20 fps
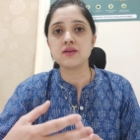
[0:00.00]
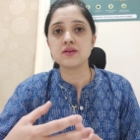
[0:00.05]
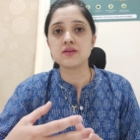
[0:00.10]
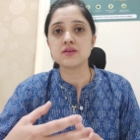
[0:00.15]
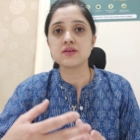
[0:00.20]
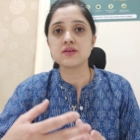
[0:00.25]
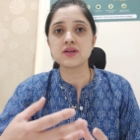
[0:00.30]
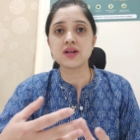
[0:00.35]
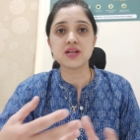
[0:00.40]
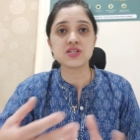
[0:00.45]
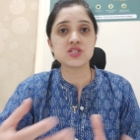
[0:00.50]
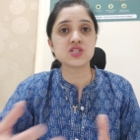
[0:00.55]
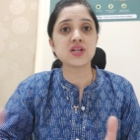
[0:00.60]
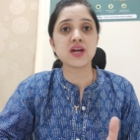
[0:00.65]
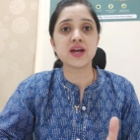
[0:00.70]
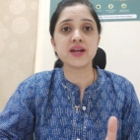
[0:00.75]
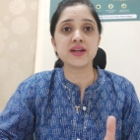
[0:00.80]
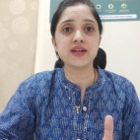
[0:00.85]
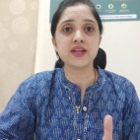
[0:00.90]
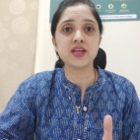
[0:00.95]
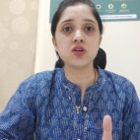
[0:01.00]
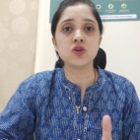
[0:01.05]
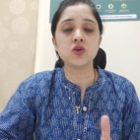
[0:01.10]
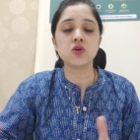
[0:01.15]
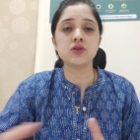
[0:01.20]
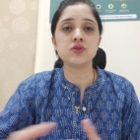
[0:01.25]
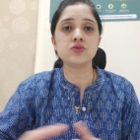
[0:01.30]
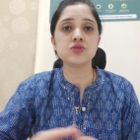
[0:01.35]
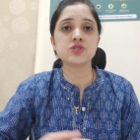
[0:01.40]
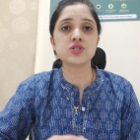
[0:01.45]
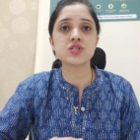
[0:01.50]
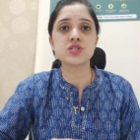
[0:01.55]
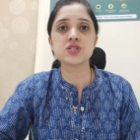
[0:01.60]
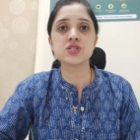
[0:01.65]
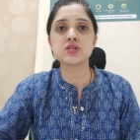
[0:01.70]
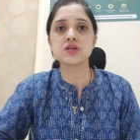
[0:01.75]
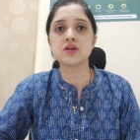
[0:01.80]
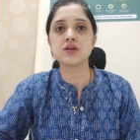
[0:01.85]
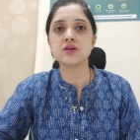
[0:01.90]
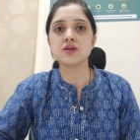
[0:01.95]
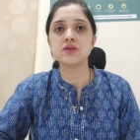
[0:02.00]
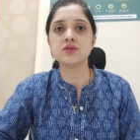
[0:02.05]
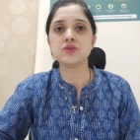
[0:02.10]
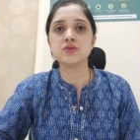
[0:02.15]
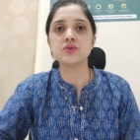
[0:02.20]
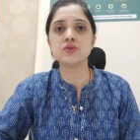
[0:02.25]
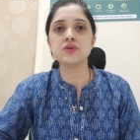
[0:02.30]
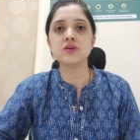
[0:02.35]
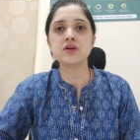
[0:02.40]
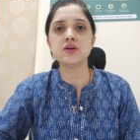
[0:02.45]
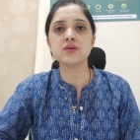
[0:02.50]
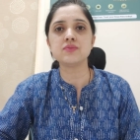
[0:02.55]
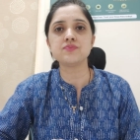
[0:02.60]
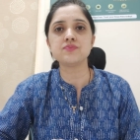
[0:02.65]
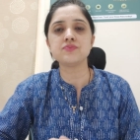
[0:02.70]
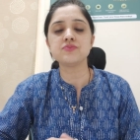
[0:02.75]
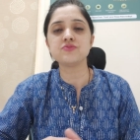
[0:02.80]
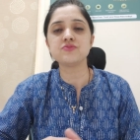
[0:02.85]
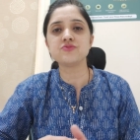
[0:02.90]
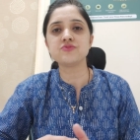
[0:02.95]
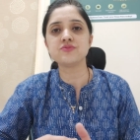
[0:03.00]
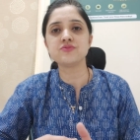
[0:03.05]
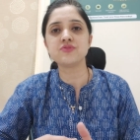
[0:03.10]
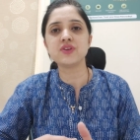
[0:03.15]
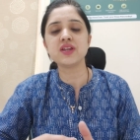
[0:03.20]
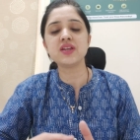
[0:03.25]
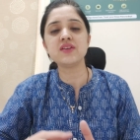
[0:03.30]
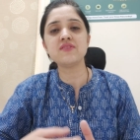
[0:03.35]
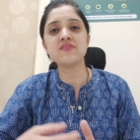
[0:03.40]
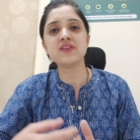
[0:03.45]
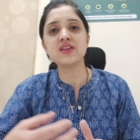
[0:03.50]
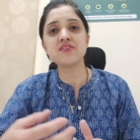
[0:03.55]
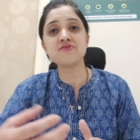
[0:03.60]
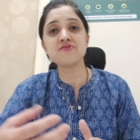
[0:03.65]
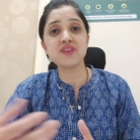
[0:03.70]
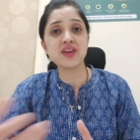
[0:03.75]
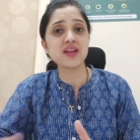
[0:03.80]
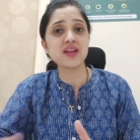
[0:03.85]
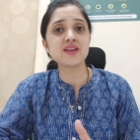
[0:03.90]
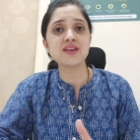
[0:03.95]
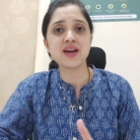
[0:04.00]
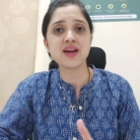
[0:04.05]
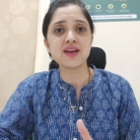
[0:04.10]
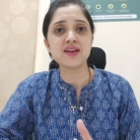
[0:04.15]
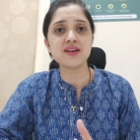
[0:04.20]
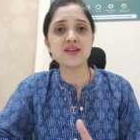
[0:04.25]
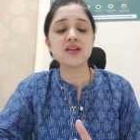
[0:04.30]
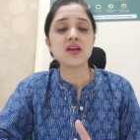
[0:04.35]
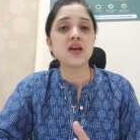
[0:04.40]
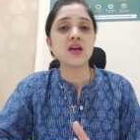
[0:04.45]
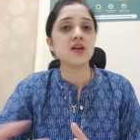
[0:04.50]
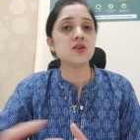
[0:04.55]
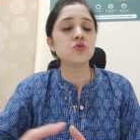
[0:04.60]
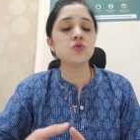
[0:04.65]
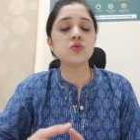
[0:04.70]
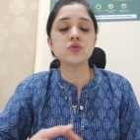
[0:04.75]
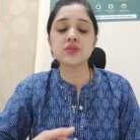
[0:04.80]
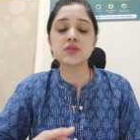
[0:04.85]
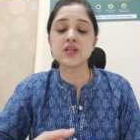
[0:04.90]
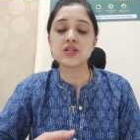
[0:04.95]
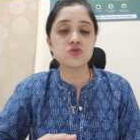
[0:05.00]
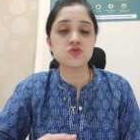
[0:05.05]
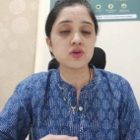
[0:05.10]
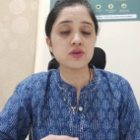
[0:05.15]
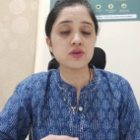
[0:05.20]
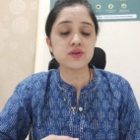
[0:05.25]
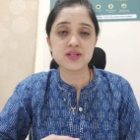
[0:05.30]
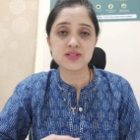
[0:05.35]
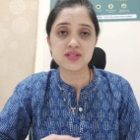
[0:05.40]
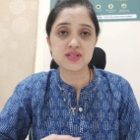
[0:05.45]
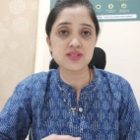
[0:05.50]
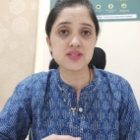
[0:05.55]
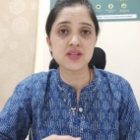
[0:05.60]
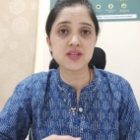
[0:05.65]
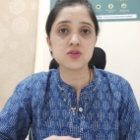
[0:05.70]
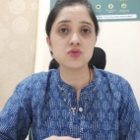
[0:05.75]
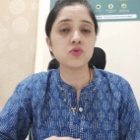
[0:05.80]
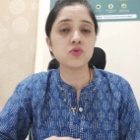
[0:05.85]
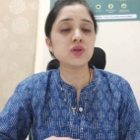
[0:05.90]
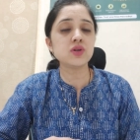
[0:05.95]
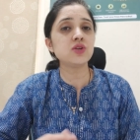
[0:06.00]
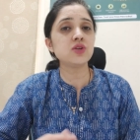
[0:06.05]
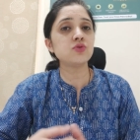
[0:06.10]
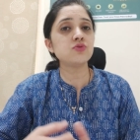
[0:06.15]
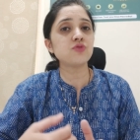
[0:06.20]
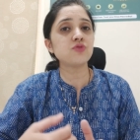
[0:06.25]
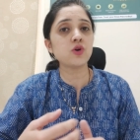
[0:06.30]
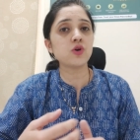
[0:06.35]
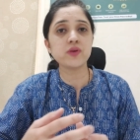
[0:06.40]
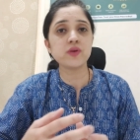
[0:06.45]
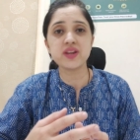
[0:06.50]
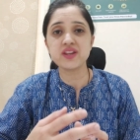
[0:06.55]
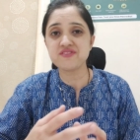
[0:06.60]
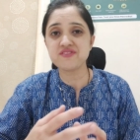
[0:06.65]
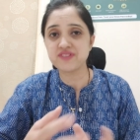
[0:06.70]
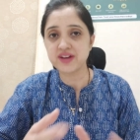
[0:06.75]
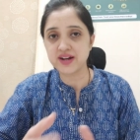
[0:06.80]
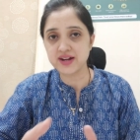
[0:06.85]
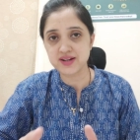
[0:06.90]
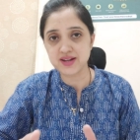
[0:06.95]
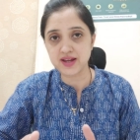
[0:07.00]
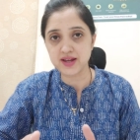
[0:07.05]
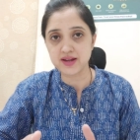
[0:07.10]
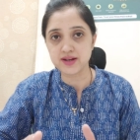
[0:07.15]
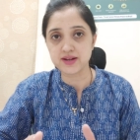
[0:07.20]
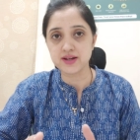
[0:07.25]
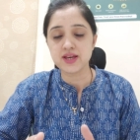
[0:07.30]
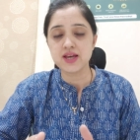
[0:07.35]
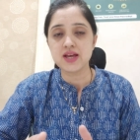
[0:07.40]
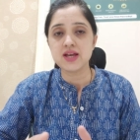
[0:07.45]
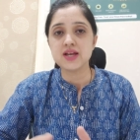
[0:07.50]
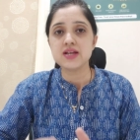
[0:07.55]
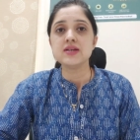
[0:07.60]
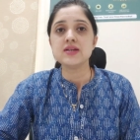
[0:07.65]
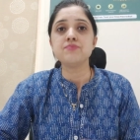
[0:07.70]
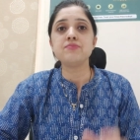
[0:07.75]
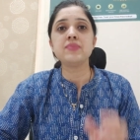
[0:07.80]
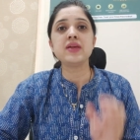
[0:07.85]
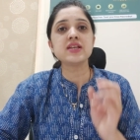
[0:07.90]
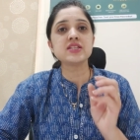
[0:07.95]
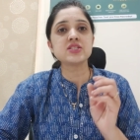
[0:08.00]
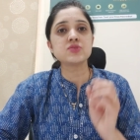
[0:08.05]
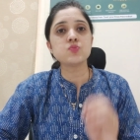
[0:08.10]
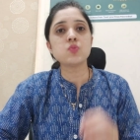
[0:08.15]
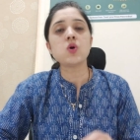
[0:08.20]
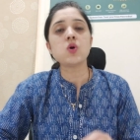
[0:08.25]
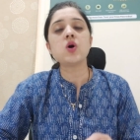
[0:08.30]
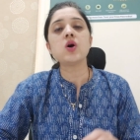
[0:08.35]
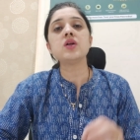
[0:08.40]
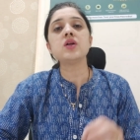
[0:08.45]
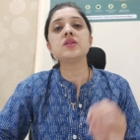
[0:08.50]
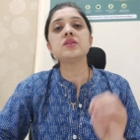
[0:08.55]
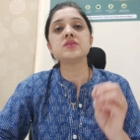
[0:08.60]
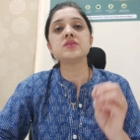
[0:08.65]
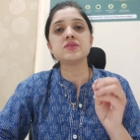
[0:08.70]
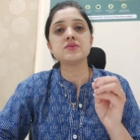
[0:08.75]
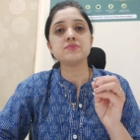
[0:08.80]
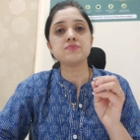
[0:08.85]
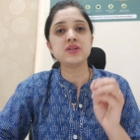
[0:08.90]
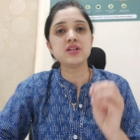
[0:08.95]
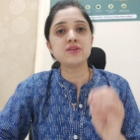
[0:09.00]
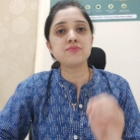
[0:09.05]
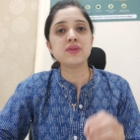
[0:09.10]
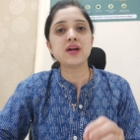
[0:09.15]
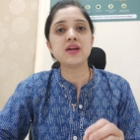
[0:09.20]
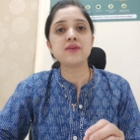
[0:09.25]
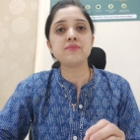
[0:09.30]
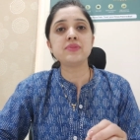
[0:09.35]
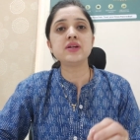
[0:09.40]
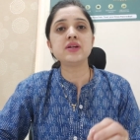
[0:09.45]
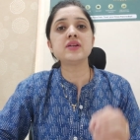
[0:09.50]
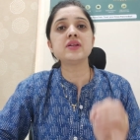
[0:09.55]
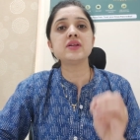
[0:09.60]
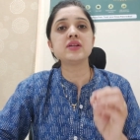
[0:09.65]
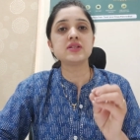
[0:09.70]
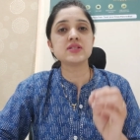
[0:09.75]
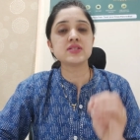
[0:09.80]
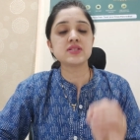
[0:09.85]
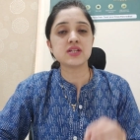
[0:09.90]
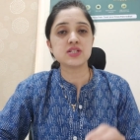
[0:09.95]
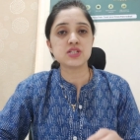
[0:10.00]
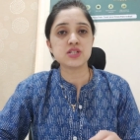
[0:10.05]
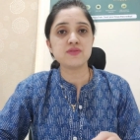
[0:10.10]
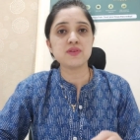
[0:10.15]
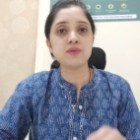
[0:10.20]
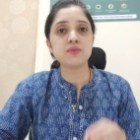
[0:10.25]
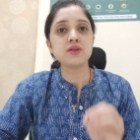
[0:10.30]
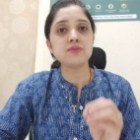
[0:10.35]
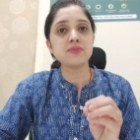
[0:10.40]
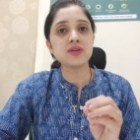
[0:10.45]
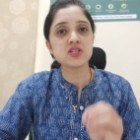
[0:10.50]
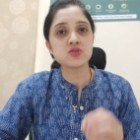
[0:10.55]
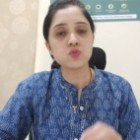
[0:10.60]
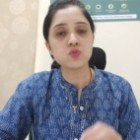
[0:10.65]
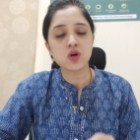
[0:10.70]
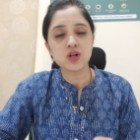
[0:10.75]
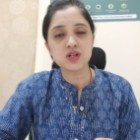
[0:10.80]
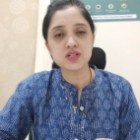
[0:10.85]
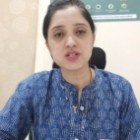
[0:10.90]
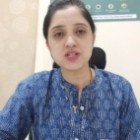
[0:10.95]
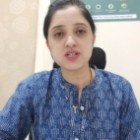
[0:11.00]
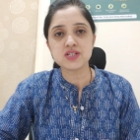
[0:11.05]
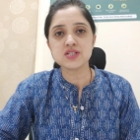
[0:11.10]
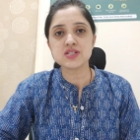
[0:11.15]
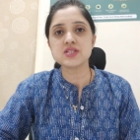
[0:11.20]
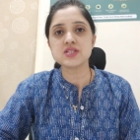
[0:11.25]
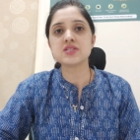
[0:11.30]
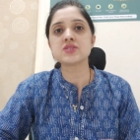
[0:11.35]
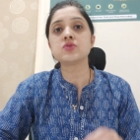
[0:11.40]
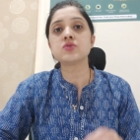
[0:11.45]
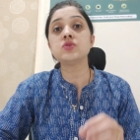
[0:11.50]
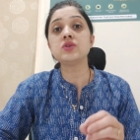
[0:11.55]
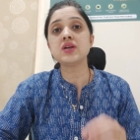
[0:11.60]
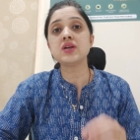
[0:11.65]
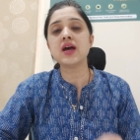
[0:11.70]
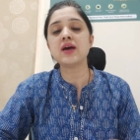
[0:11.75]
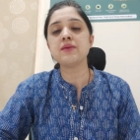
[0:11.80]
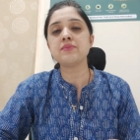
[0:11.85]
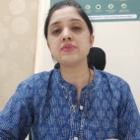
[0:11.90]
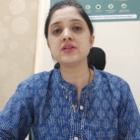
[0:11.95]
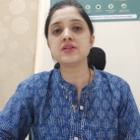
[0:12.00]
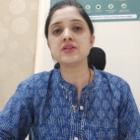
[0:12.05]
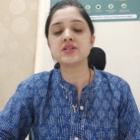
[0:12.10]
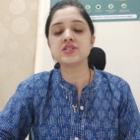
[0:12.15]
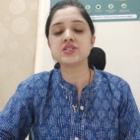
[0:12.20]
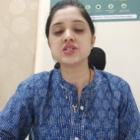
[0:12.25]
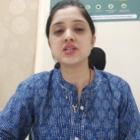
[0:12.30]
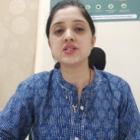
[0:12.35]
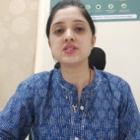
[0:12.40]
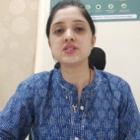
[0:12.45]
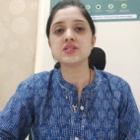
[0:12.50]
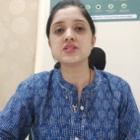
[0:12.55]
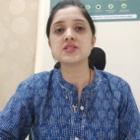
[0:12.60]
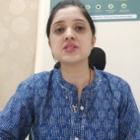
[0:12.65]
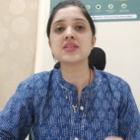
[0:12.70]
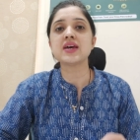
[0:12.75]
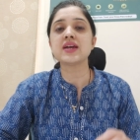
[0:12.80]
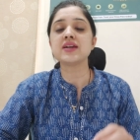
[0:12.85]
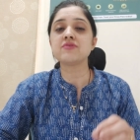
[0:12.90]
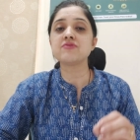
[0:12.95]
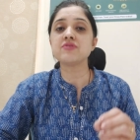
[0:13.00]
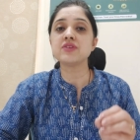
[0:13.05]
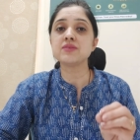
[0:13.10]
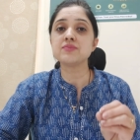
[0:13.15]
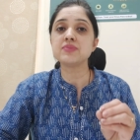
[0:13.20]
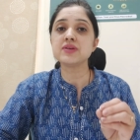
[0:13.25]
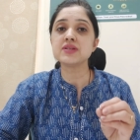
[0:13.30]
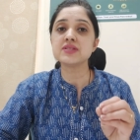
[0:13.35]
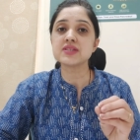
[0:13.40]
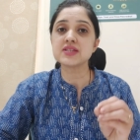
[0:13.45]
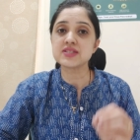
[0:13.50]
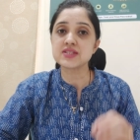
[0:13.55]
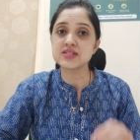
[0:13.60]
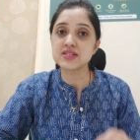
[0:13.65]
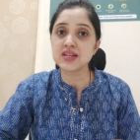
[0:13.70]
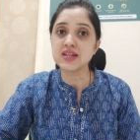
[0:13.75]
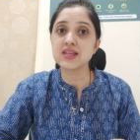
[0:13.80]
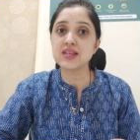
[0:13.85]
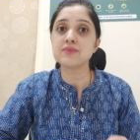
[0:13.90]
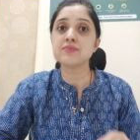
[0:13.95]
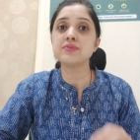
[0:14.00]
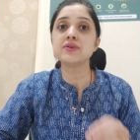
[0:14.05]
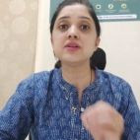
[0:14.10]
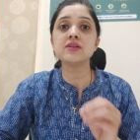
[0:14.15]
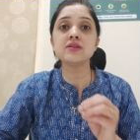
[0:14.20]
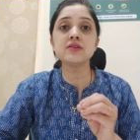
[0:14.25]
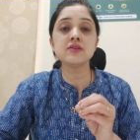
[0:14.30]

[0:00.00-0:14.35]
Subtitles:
crash dieting, or you just very vague diet. No, that's not necessary. No need to follow any fat diet. Make small, bit by bit, it is achievable. Make small changes, good habituary changes that will be sustainable